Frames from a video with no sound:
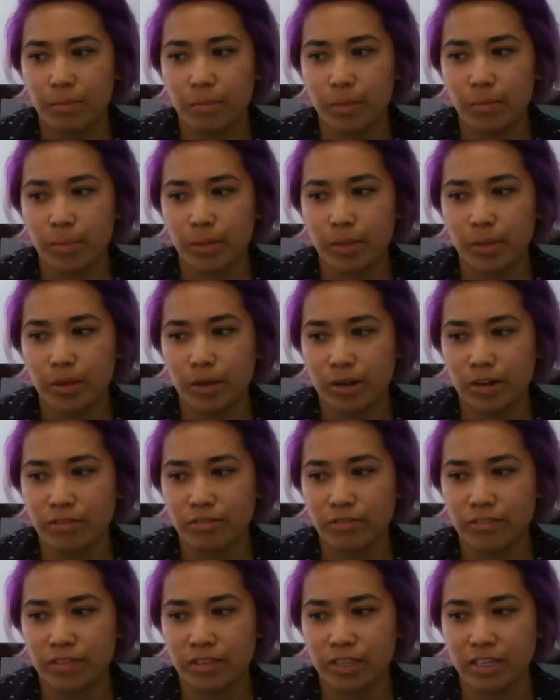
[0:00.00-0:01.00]
people are
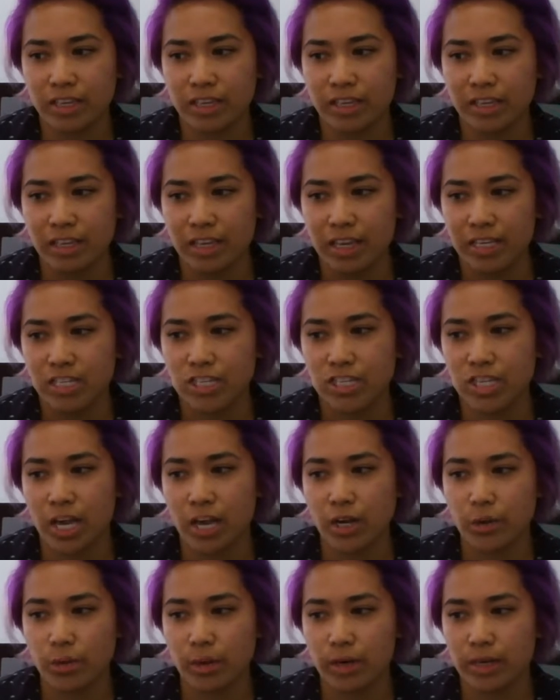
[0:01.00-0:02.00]
often thinking like
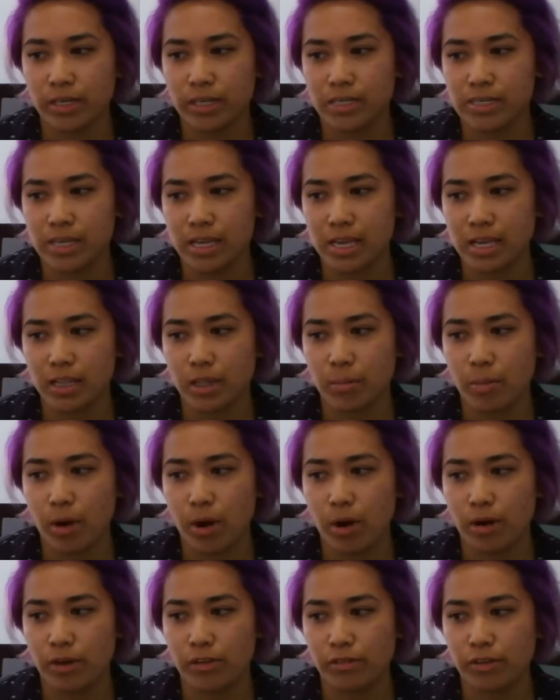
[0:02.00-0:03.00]
shadow work is like the
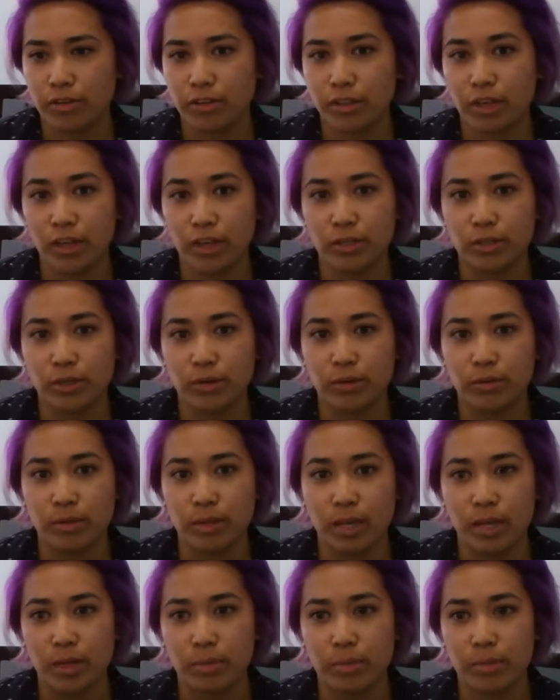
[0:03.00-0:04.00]
part of you that you don't
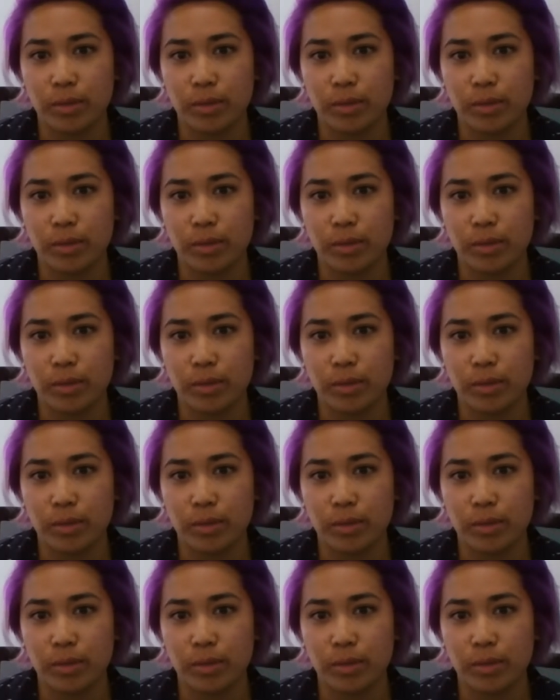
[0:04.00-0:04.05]
like,